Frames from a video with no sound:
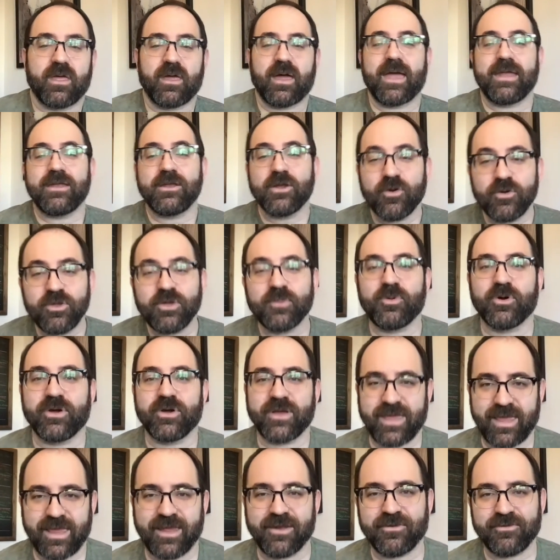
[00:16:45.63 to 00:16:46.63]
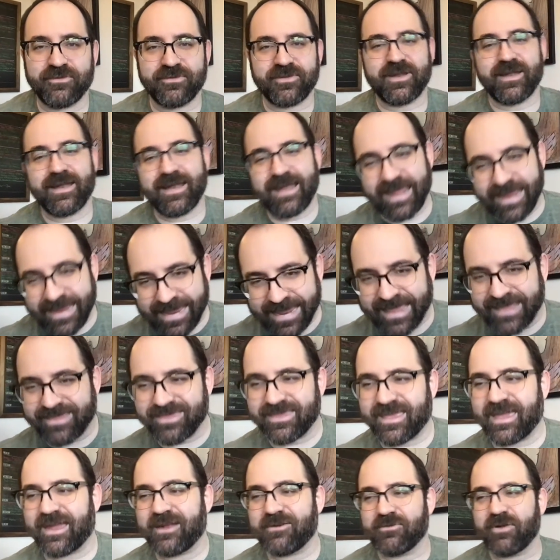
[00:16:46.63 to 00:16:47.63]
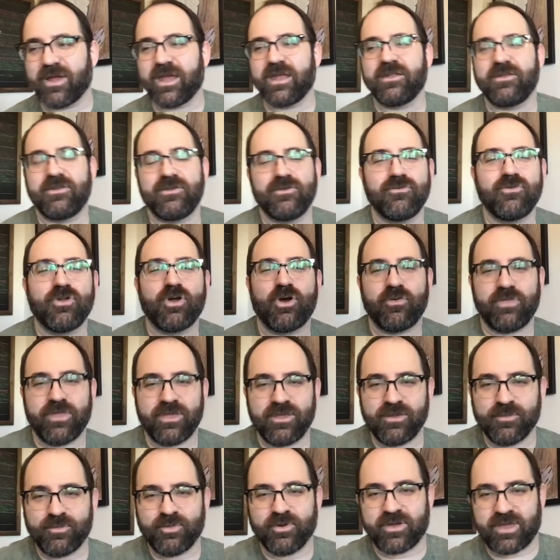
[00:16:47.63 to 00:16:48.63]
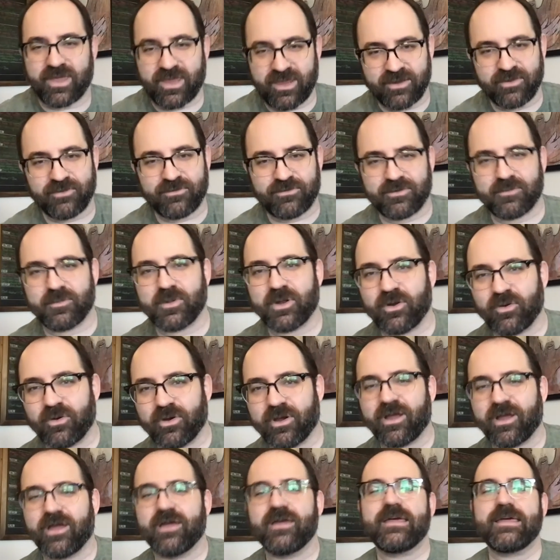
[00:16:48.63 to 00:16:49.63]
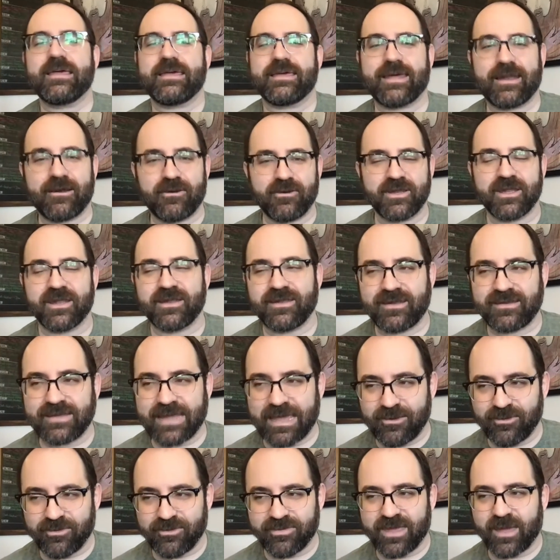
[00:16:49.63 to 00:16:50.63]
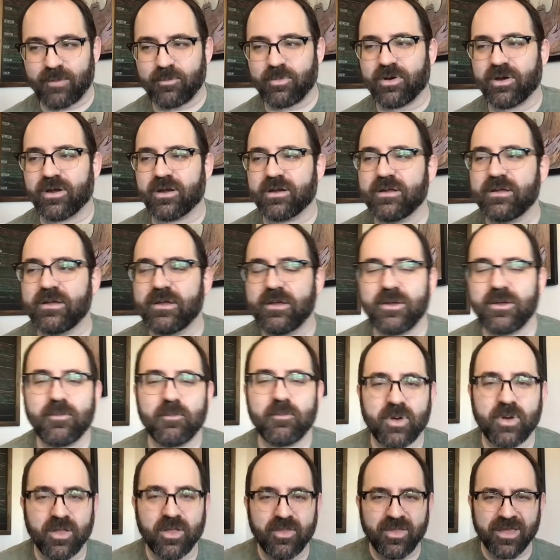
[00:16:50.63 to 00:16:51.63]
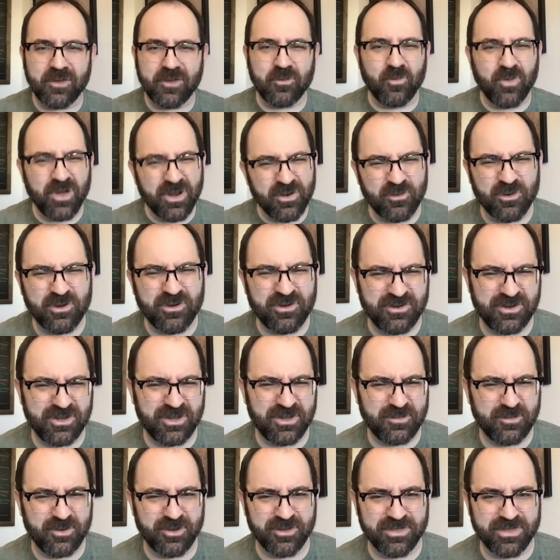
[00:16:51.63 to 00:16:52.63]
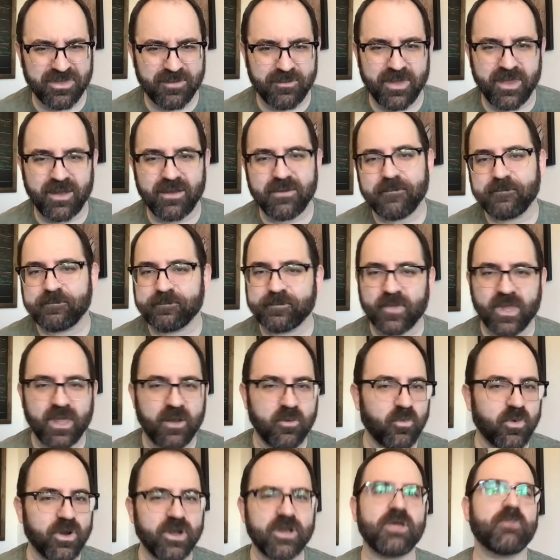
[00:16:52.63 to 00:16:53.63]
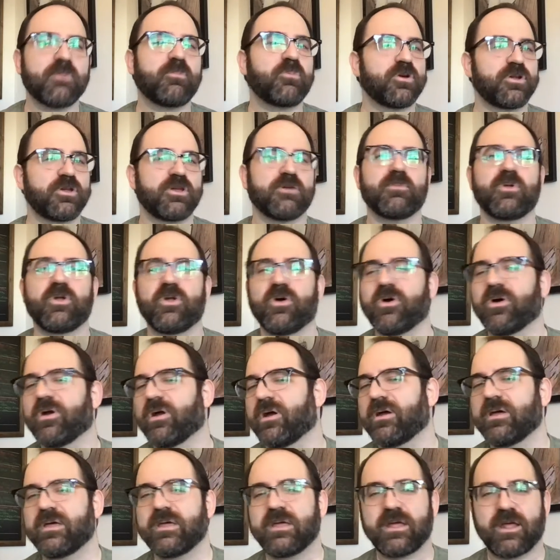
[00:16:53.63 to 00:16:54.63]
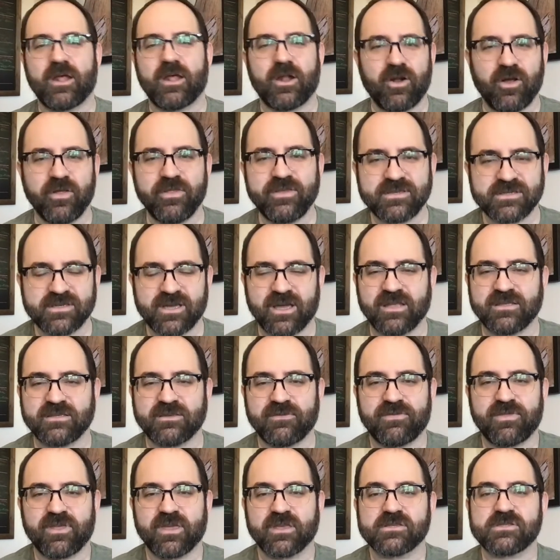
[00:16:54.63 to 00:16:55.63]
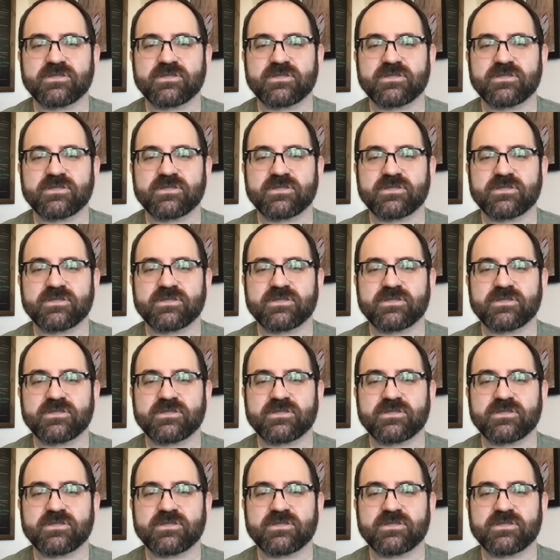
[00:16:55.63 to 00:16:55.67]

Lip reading: I know you put candles in it. I get that, right? You know that you put candles in menorah. I don't need to tell you that part. But like, what order do you put them in? And where do you put your menorah? And all these kinds of things.